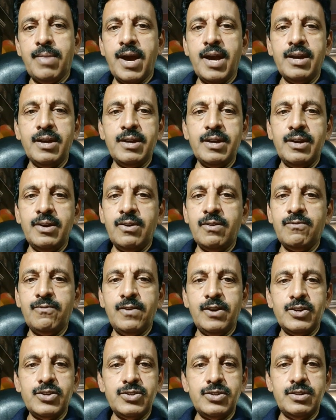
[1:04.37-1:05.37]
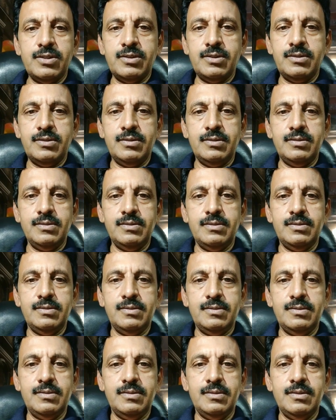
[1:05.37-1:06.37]
bank cannot function.
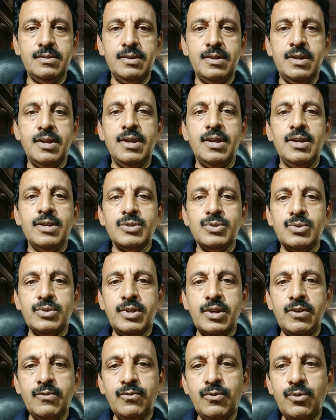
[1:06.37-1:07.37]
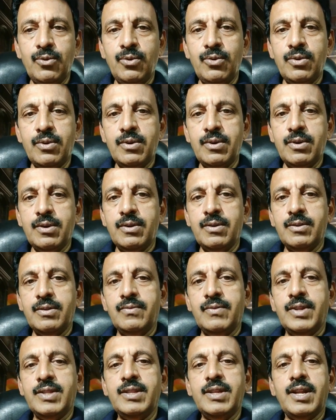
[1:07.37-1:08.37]
So therefore,
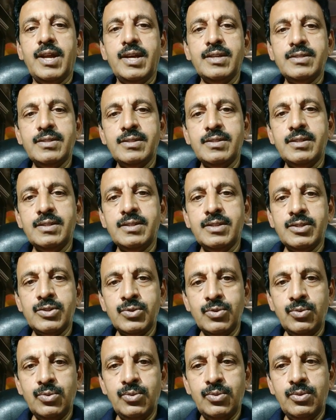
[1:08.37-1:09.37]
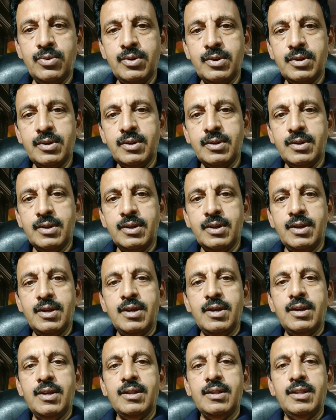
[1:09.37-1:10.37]
when the license is issued,
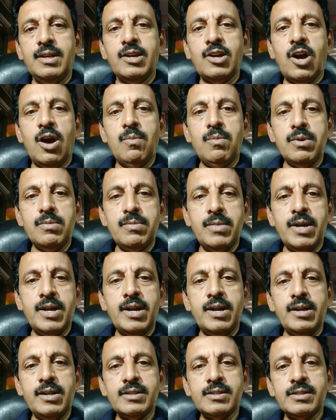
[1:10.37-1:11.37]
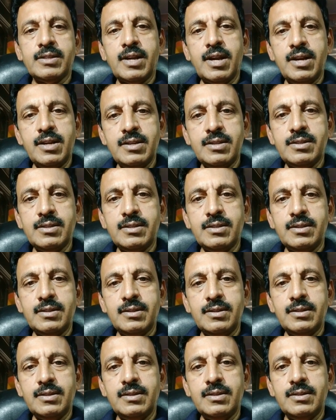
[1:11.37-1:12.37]
the common man understands
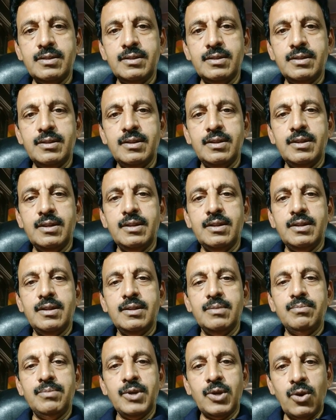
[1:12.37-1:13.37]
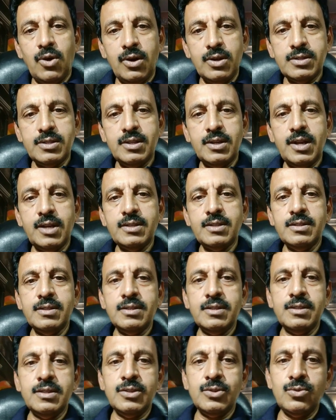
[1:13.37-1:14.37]
because the
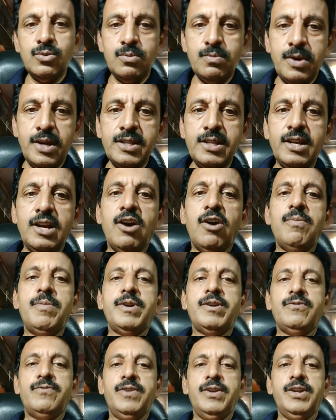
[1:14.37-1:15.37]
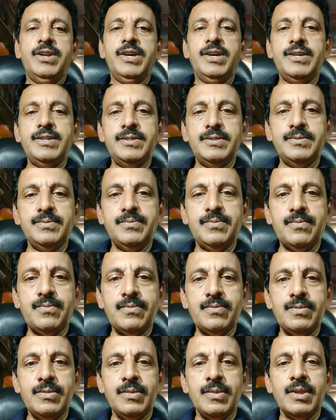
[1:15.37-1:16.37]
license is issued by the government of India,
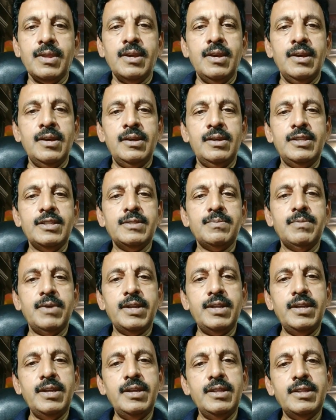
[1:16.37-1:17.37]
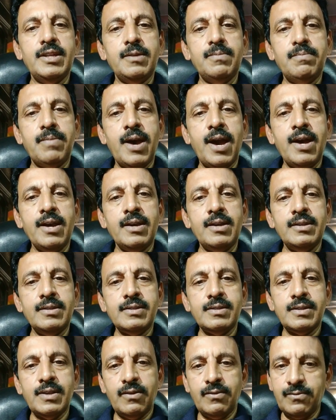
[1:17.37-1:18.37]
his money in that bank
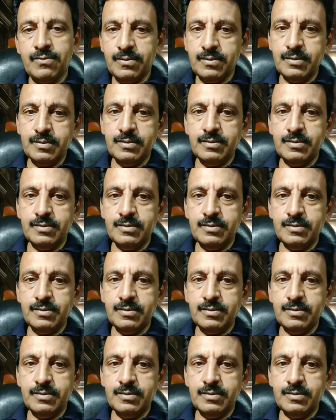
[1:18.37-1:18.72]
is safe.